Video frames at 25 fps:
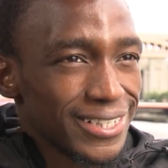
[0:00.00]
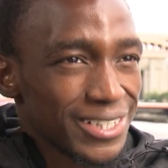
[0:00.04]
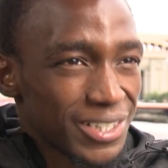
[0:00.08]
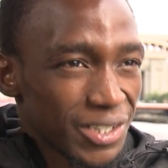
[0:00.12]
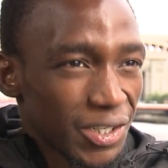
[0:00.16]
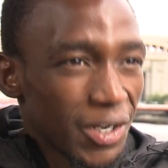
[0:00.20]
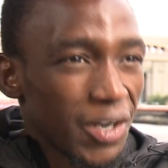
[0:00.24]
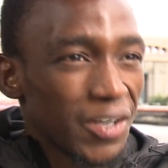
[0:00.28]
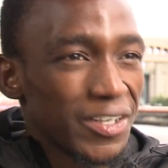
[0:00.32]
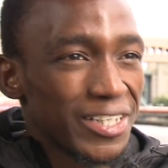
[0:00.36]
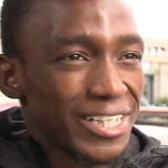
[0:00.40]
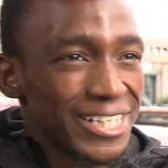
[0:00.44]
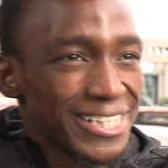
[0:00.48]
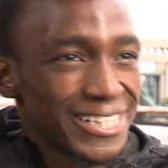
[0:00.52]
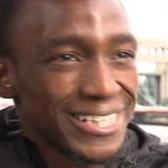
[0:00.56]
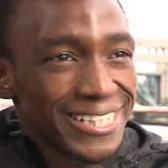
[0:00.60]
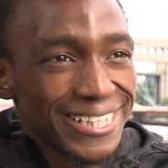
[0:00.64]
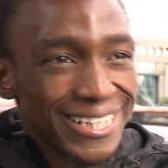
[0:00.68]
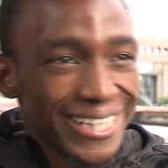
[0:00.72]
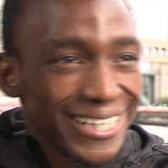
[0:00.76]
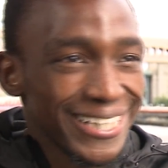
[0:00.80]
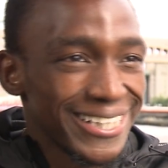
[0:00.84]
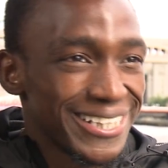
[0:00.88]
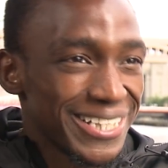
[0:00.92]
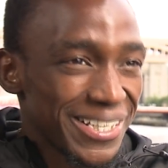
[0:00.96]
It's a lot
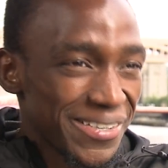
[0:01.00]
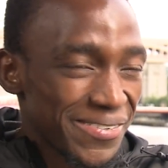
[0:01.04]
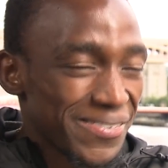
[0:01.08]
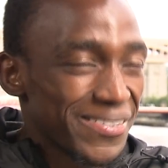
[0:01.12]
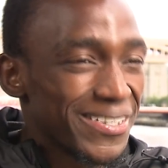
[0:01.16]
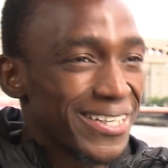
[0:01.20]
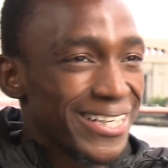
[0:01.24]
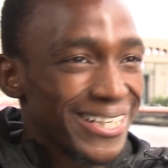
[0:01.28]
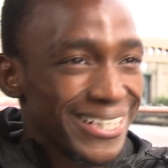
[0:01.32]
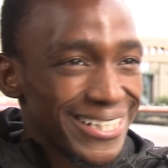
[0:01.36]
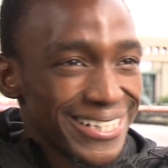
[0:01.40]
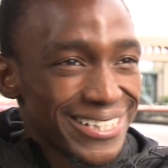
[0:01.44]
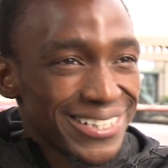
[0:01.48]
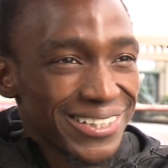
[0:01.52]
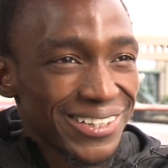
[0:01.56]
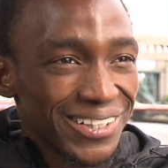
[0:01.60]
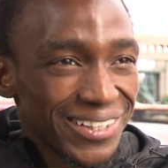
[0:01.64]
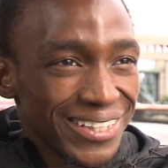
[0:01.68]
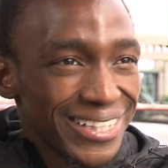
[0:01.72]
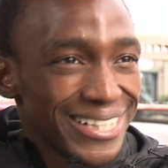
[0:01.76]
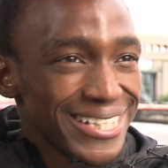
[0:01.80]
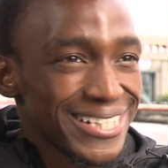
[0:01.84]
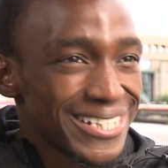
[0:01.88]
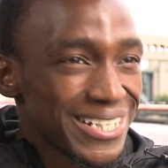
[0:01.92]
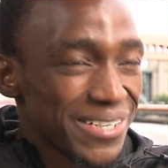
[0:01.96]
easier, definitely. It's a
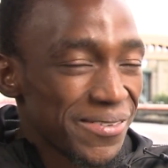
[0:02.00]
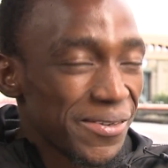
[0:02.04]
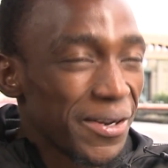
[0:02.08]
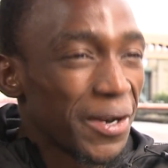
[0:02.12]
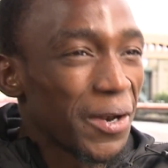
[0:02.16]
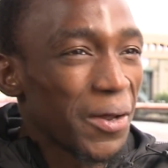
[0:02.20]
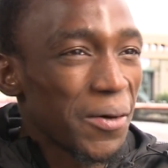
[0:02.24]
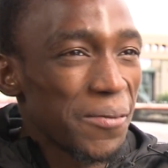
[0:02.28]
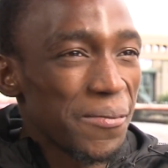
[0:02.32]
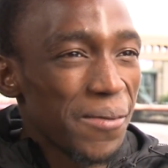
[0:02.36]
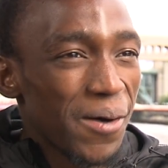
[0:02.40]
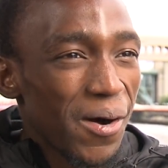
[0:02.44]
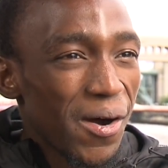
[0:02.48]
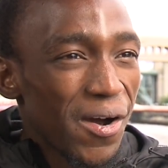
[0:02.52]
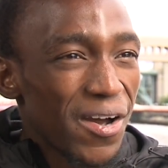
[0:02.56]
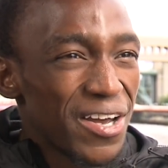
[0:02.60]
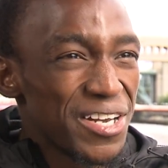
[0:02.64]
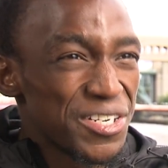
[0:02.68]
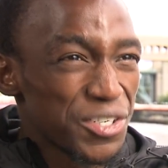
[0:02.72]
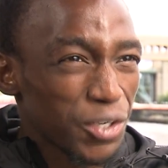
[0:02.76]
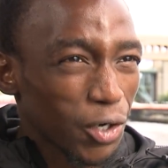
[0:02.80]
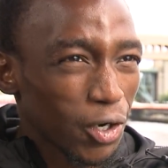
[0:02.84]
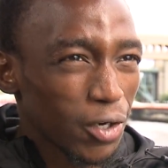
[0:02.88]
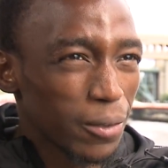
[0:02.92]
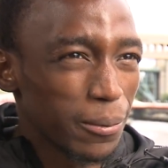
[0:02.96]
lot easier, a lot more
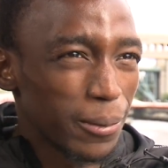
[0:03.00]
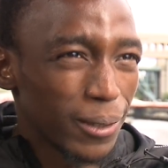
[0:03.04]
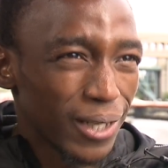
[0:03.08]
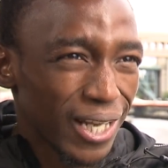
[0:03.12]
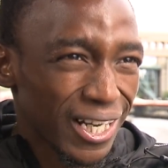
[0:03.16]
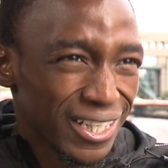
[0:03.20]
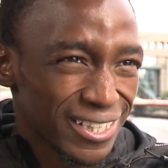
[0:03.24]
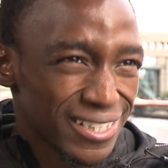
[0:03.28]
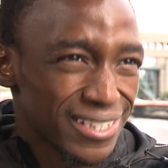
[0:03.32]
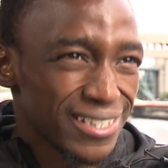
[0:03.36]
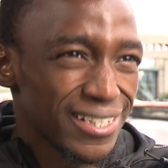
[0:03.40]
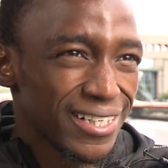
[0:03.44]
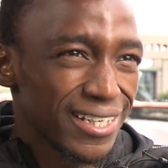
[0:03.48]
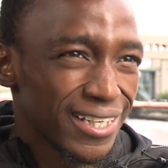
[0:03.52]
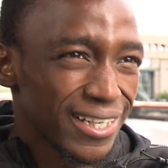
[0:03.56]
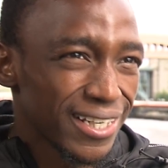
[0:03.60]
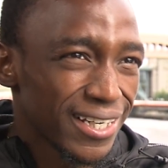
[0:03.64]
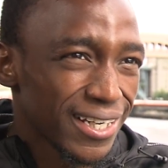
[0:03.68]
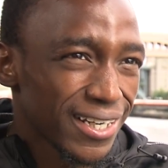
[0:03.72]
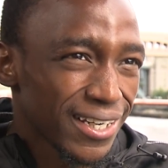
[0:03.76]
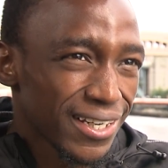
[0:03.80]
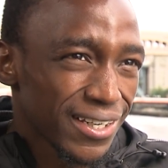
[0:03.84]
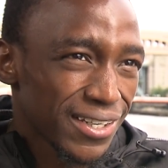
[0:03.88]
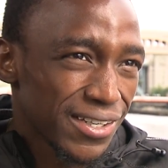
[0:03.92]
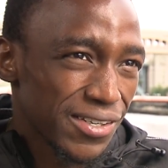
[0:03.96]
enjoyable, I'd say.
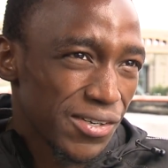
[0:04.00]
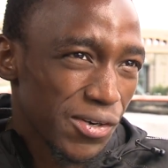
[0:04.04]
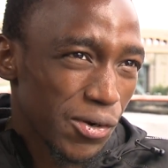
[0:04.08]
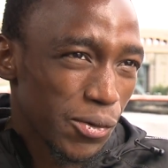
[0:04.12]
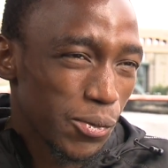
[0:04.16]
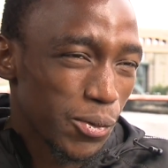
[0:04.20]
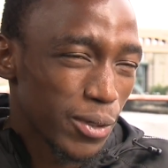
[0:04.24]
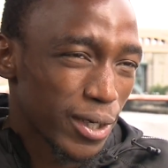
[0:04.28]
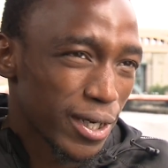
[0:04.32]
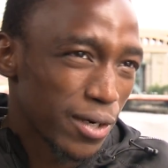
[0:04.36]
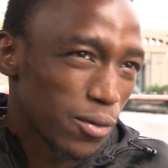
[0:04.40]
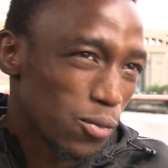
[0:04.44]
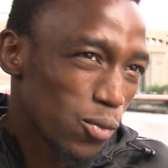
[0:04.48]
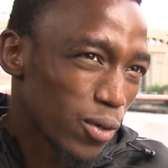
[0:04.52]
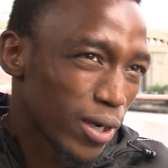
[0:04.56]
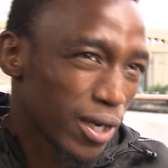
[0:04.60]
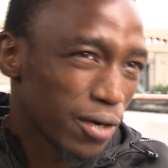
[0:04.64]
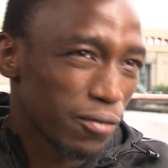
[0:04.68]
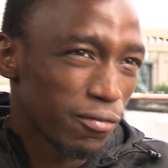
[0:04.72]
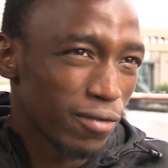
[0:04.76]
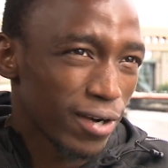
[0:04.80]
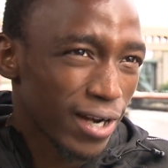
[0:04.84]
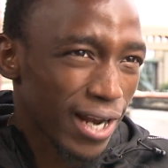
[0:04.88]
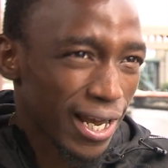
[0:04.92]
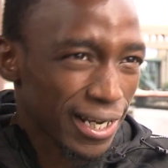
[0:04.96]
You know, we
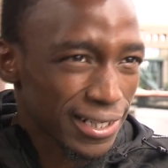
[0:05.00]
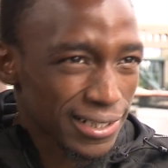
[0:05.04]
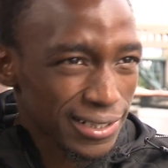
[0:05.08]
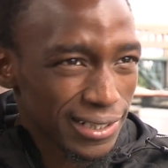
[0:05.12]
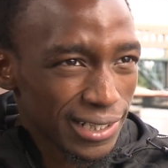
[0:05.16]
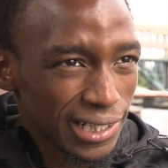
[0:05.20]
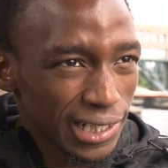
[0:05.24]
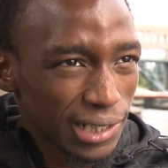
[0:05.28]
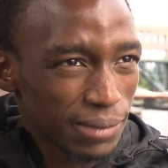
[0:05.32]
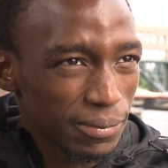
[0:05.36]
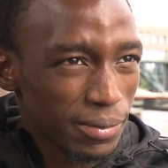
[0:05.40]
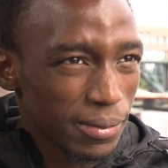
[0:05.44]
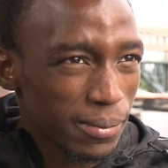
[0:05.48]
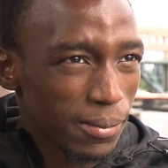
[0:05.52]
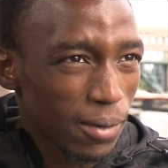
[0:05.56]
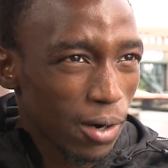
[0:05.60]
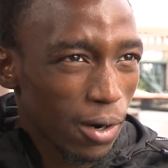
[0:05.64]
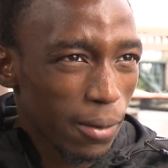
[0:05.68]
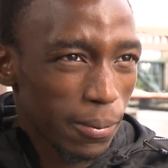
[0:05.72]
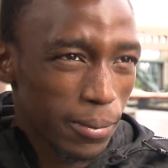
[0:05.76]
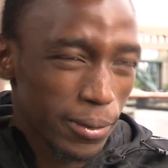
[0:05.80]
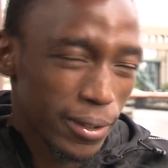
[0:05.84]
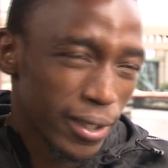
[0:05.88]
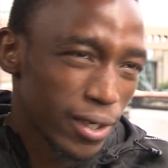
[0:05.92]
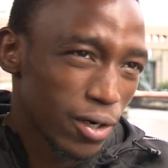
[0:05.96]
can relax a little bit
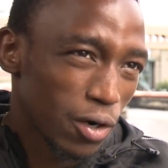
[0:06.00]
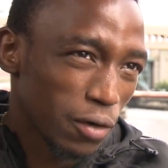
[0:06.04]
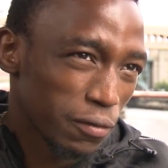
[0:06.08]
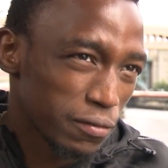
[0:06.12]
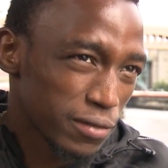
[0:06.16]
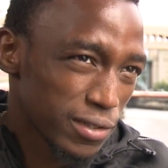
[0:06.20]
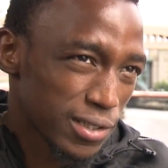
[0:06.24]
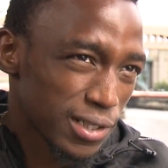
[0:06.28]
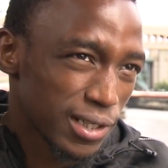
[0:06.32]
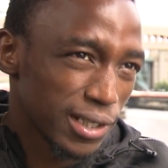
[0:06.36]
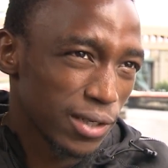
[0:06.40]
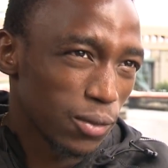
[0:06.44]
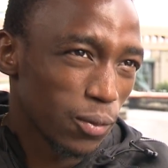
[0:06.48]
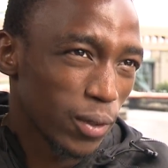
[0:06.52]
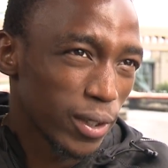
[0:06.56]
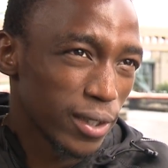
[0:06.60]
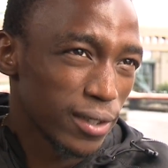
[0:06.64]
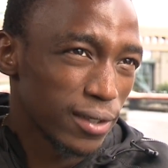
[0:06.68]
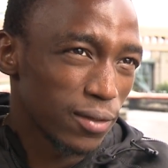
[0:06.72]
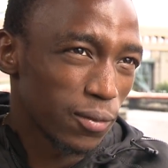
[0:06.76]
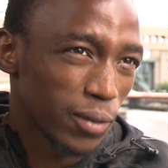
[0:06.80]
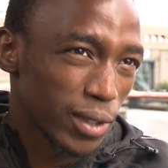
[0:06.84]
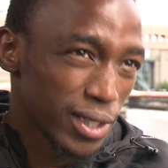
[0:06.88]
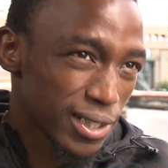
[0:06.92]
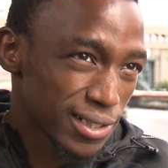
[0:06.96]
more, but then obviously
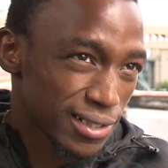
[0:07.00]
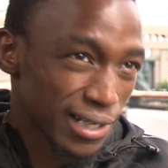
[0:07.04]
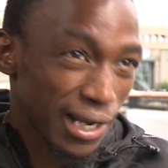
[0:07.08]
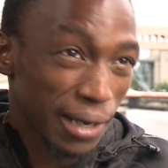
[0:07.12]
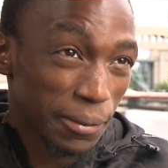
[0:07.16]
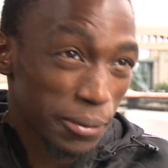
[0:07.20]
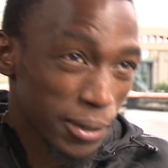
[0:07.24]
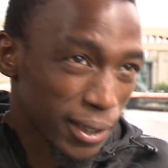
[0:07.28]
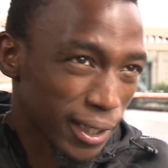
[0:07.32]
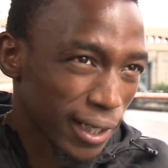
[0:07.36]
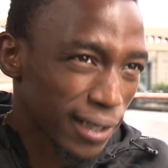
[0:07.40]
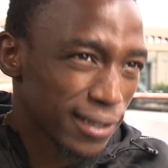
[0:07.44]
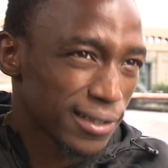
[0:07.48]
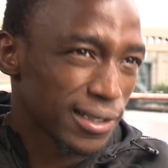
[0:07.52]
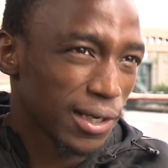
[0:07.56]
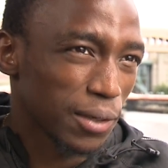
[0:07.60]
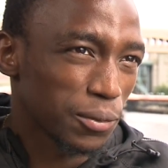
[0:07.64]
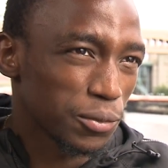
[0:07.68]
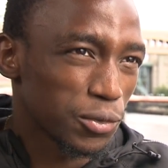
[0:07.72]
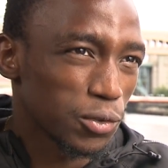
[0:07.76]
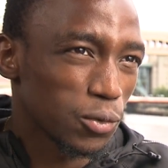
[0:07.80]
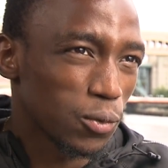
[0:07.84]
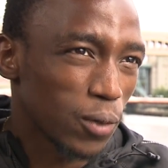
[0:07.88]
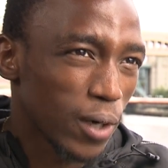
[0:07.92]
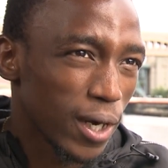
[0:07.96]
when it's time to get
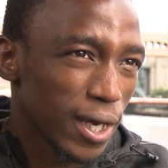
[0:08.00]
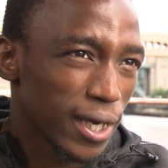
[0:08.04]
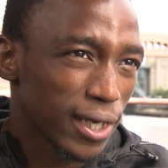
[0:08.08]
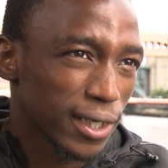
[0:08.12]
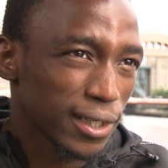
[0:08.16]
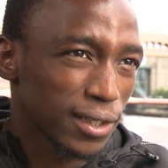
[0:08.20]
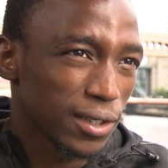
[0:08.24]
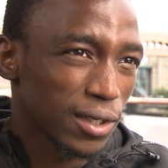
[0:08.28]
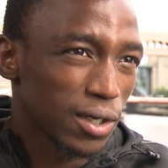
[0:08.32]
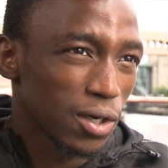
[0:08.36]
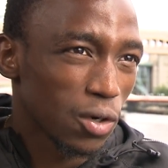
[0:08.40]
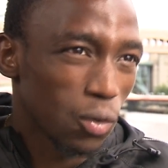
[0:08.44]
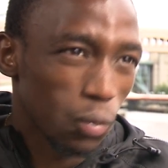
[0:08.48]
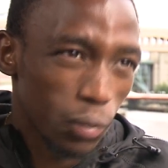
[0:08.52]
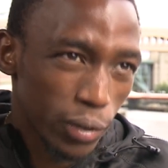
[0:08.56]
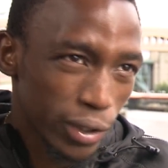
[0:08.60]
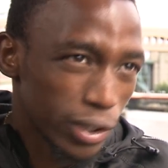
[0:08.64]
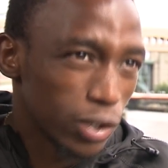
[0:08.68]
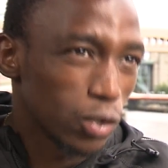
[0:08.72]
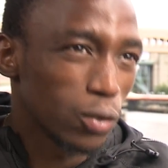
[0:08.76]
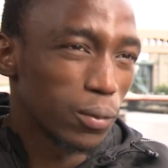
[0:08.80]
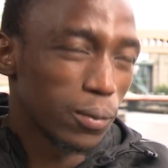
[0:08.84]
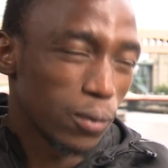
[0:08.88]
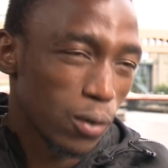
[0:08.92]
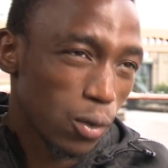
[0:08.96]
down to work, we
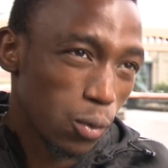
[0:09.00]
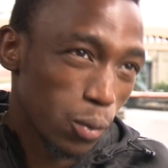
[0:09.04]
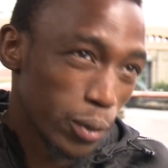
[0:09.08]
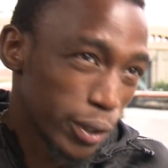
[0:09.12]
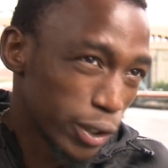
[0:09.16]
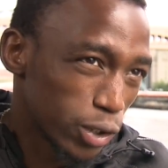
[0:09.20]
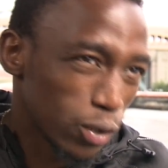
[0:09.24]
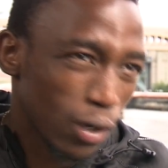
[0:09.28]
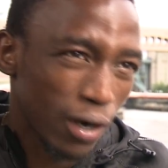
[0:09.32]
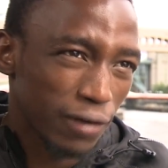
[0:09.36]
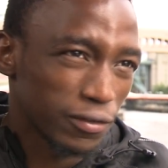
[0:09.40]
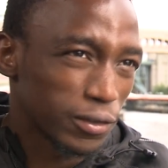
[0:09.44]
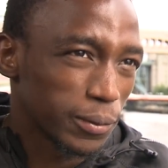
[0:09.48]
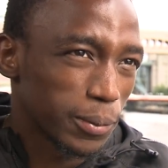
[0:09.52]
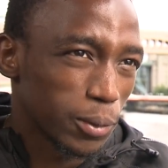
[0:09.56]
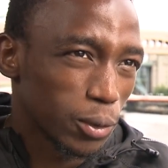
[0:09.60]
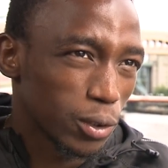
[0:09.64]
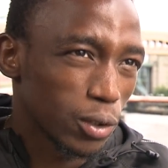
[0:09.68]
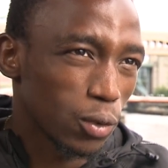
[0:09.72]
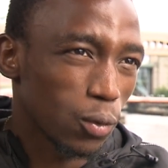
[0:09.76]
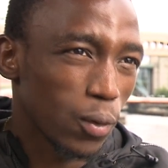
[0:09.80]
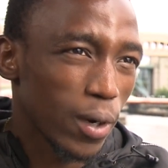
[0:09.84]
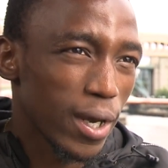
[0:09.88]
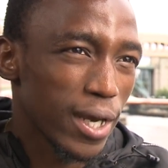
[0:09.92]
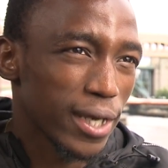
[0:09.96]
do have to
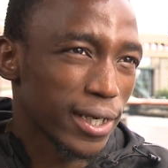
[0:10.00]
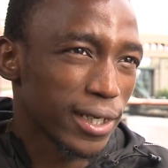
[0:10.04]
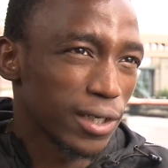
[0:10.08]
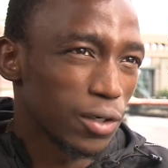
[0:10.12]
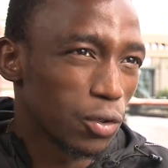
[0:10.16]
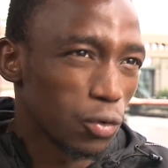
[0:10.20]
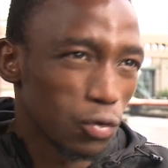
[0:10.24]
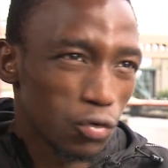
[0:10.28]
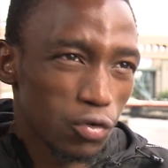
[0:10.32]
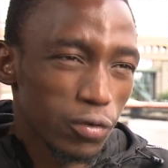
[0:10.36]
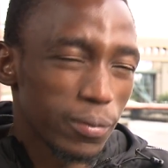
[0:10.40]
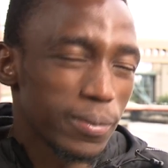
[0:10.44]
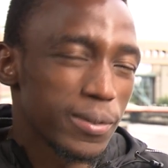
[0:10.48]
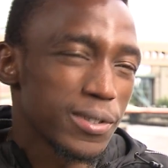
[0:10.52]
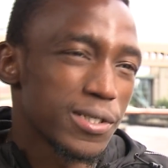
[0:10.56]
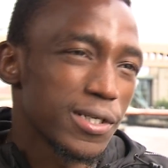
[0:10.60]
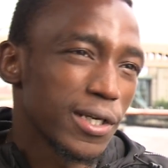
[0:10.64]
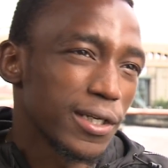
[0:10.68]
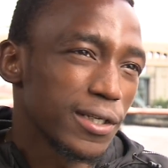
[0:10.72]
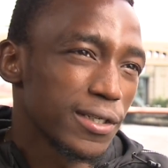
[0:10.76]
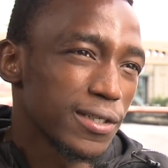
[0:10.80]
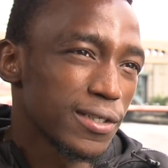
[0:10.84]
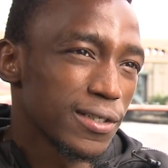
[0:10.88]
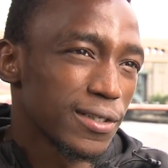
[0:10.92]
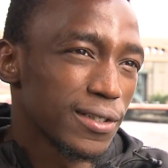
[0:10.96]
put the work in
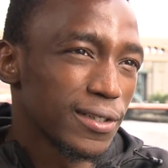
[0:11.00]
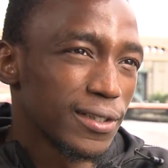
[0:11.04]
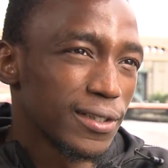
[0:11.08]
100%.